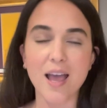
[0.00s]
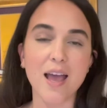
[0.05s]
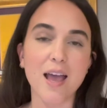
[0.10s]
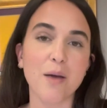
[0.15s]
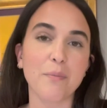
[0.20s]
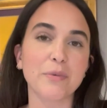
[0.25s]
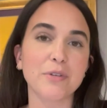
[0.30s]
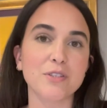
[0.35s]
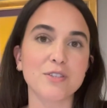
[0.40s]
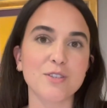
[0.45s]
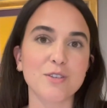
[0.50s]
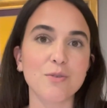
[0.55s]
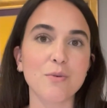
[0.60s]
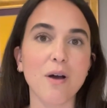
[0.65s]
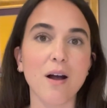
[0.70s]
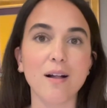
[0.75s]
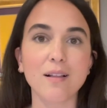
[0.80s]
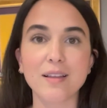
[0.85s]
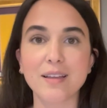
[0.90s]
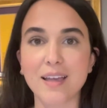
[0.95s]
And we'll see you
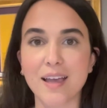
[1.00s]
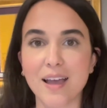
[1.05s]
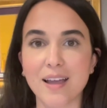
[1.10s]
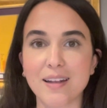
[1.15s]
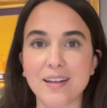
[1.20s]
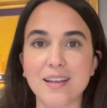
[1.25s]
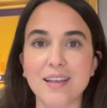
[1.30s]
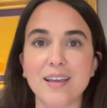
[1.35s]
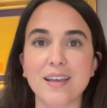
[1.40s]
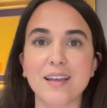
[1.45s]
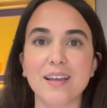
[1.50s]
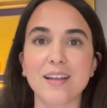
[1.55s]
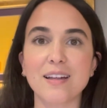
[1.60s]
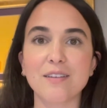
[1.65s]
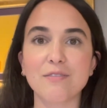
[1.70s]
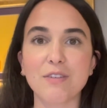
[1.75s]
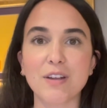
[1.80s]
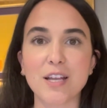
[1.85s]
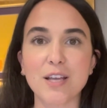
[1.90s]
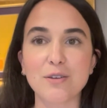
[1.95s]
all again in a
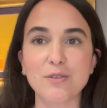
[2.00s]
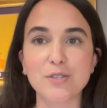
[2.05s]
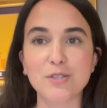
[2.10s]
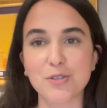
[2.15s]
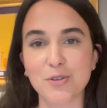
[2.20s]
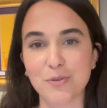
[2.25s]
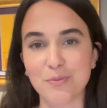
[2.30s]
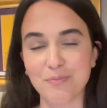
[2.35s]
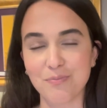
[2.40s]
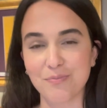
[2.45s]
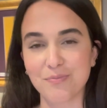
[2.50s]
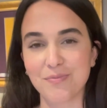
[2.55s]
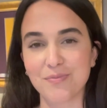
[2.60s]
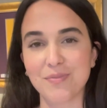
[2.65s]
video soon.